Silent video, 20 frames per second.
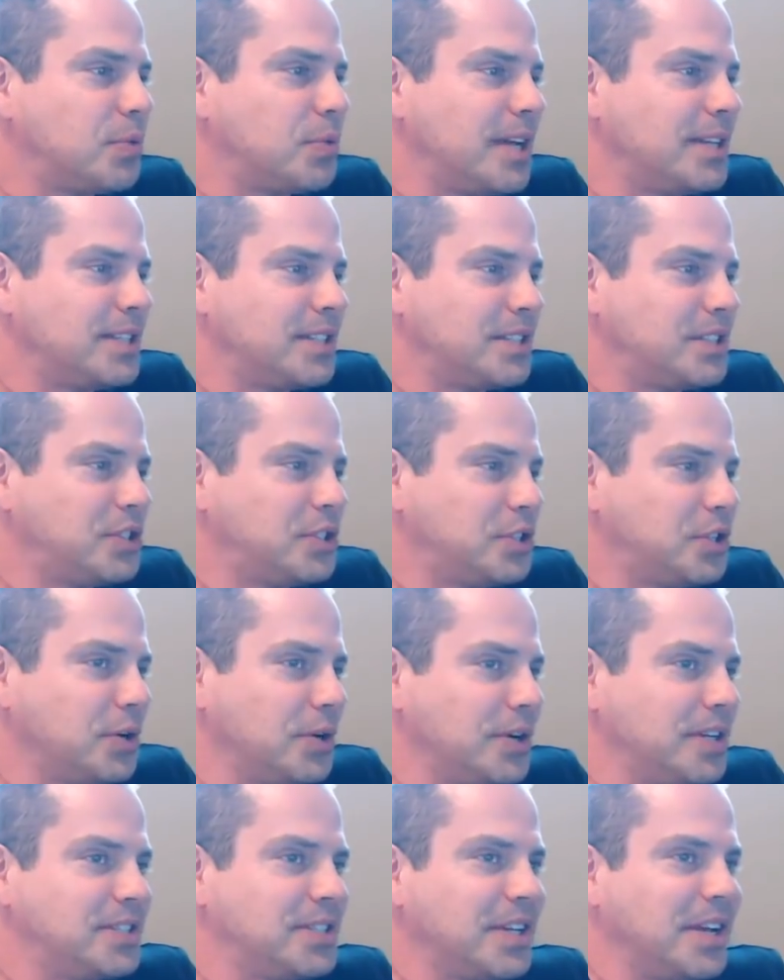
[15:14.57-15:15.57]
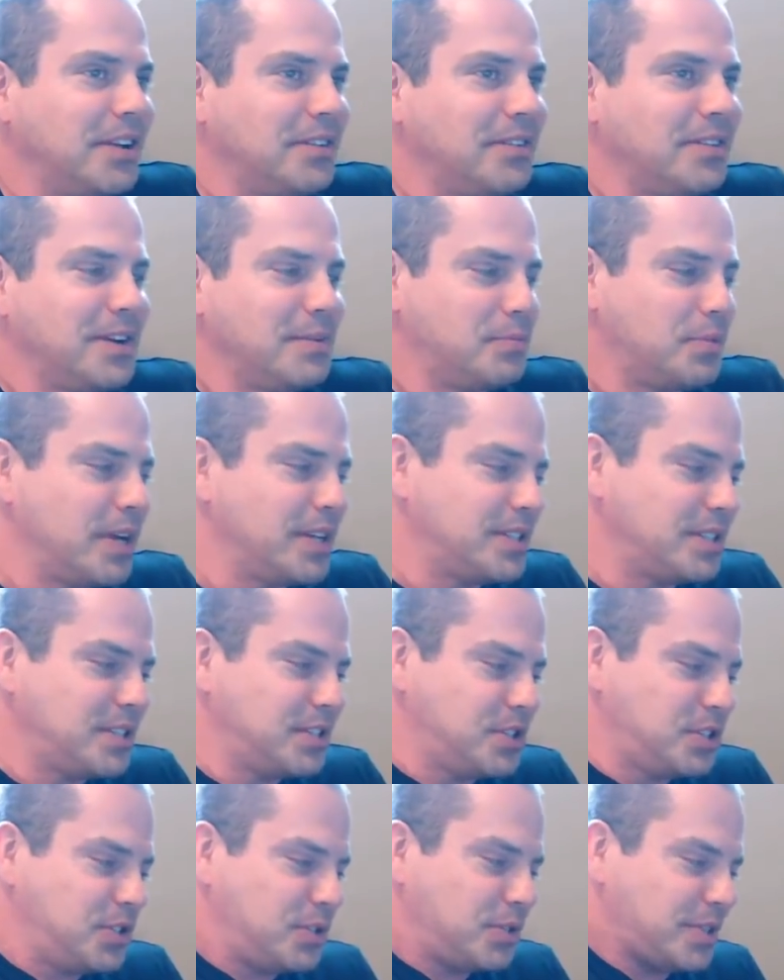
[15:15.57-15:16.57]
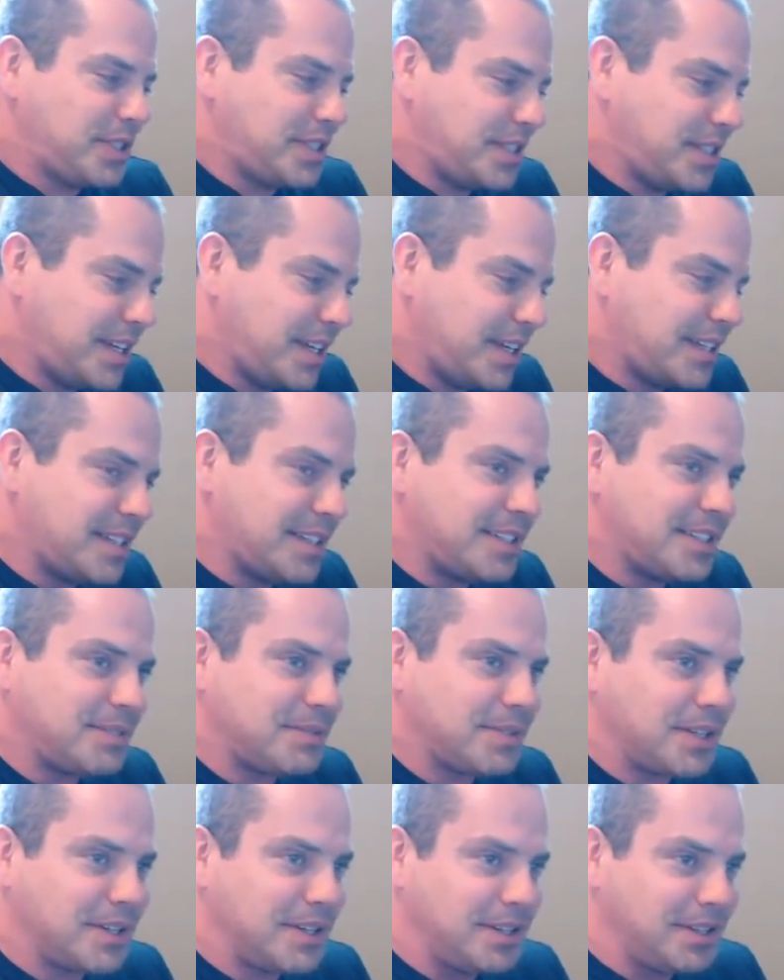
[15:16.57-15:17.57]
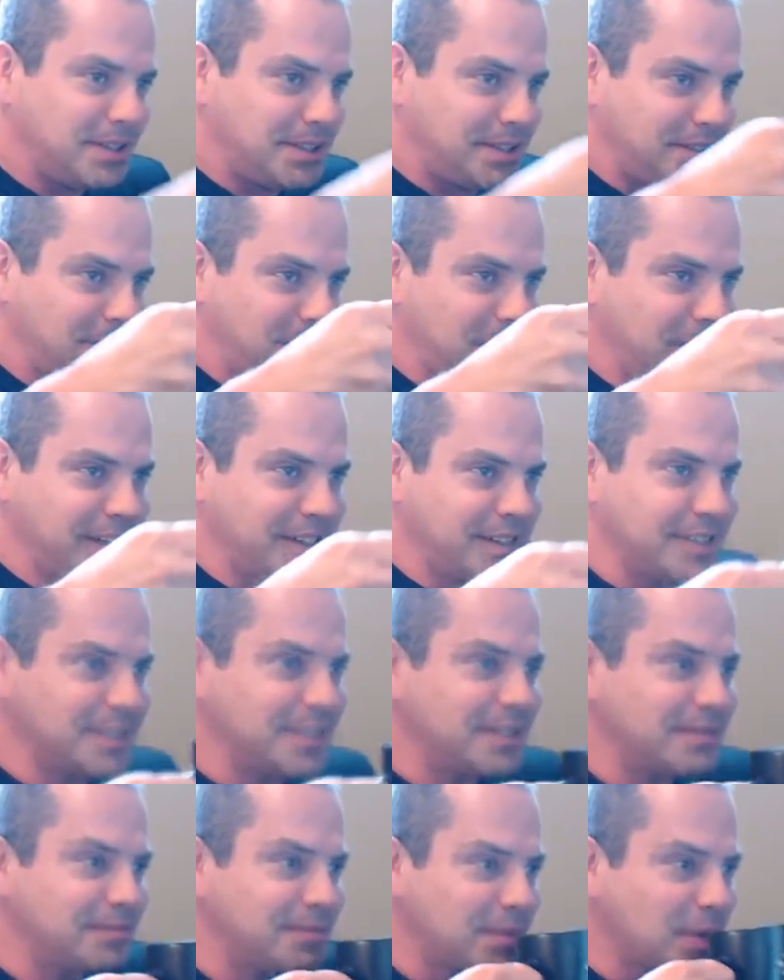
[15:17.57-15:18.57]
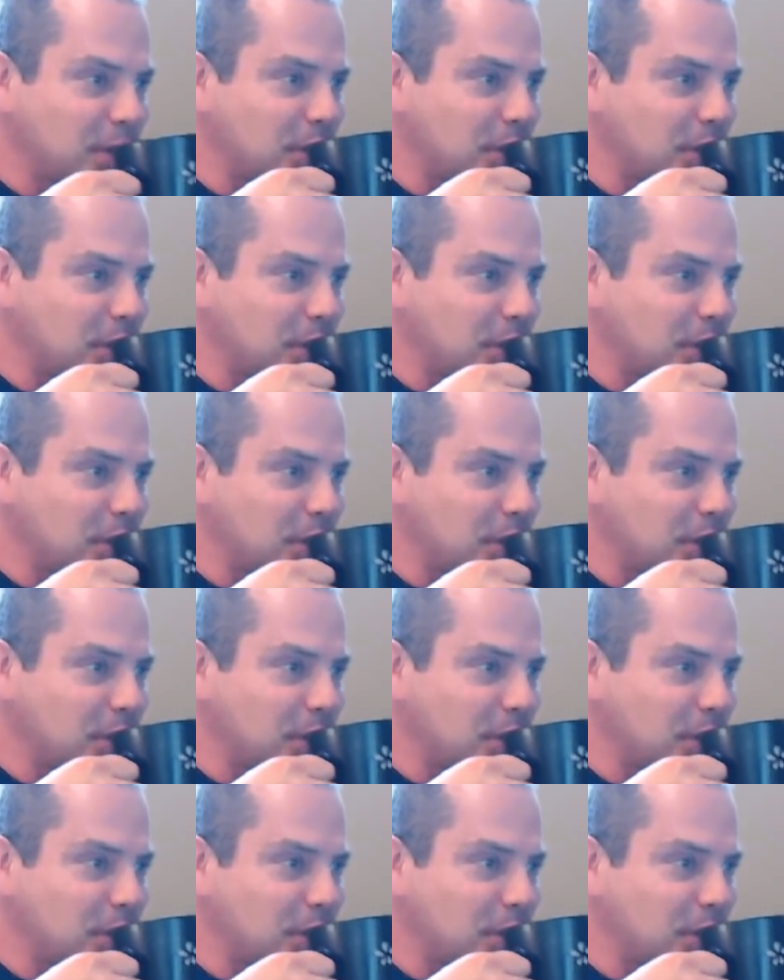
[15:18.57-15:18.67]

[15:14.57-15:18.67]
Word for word: President's Choice. All right, President's Choice tea it is, guys. Cheers.